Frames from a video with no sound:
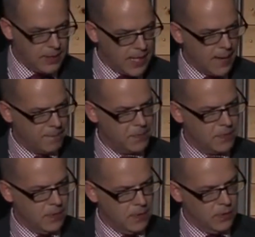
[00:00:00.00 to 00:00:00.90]

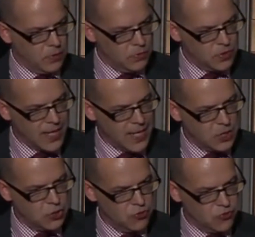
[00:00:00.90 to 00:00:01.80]
kept
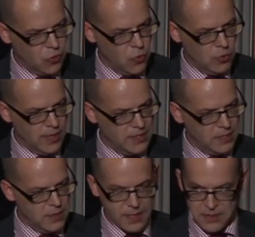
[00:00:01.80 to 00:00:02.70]
tight control
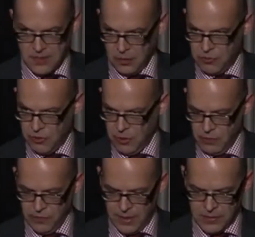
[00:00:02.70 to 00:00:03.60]
as Secretary
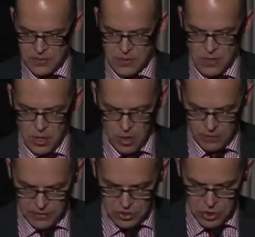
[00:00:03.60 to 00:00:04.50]
of Defense
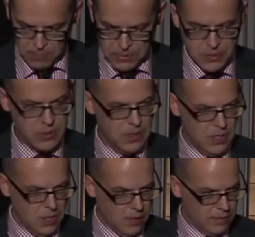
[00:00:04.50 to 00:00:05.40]
of the ships,
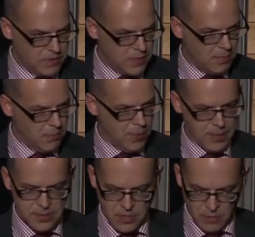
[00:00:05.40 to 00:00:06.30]
of the
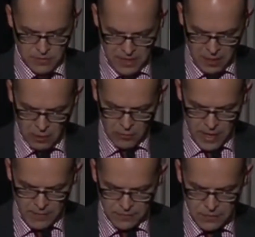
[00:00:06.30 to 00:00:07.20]
submarines, of the
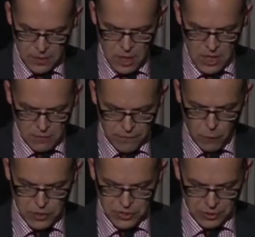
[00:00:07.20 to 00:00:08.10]
aircraft,
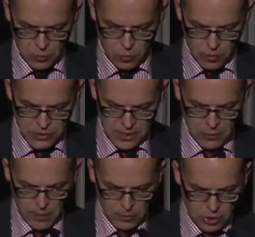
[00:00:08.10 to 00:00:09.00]
enforcing the
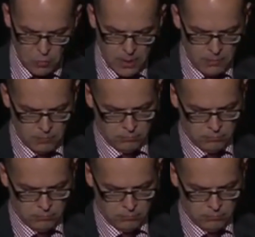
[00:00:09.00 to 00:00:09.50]
quarantine around Cuba.